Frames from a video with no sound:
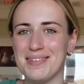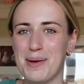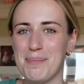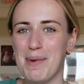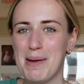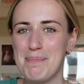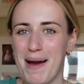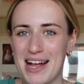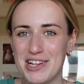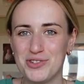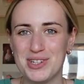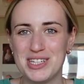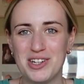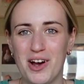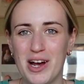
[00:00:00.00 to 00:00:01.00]
My
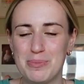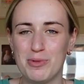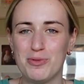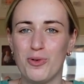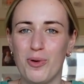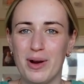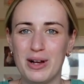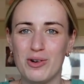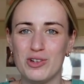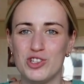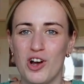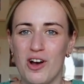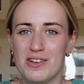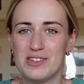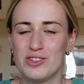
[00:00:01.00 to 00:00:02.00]
battery died before I got a
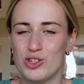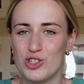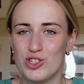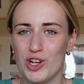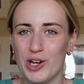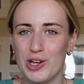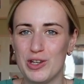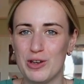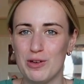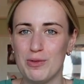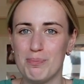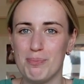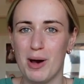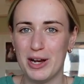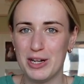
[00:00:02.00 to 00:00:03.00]
chance to show you
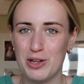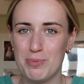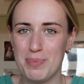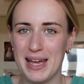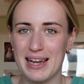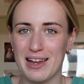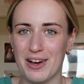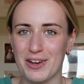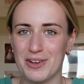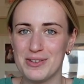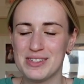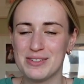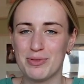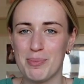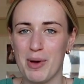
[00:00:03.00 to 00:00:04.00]
my new
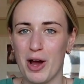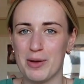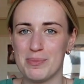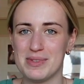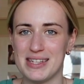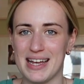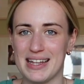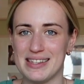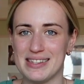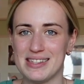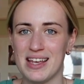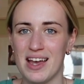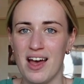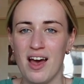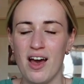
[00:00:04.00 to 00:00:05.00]
pillows from HomeSense.
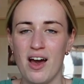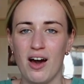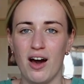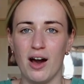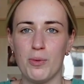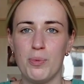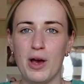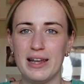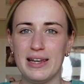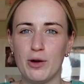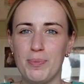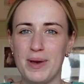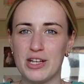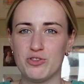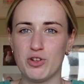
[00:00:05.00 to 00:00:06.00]
I'll put a little
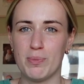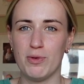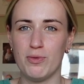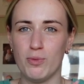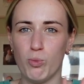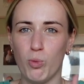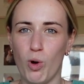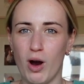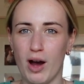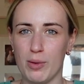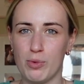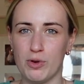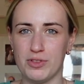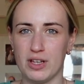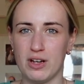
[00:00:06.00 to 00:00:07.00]
picture up of what I
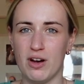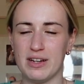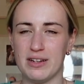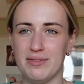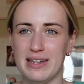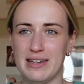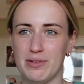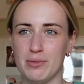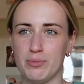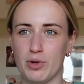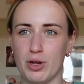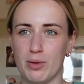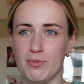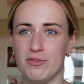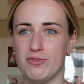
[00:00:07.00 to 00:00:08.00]
want the kind of living
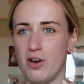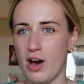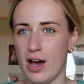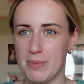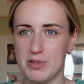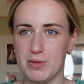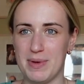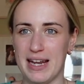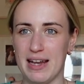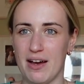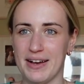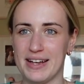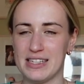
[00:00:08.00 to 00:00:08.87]
room vibe to be like.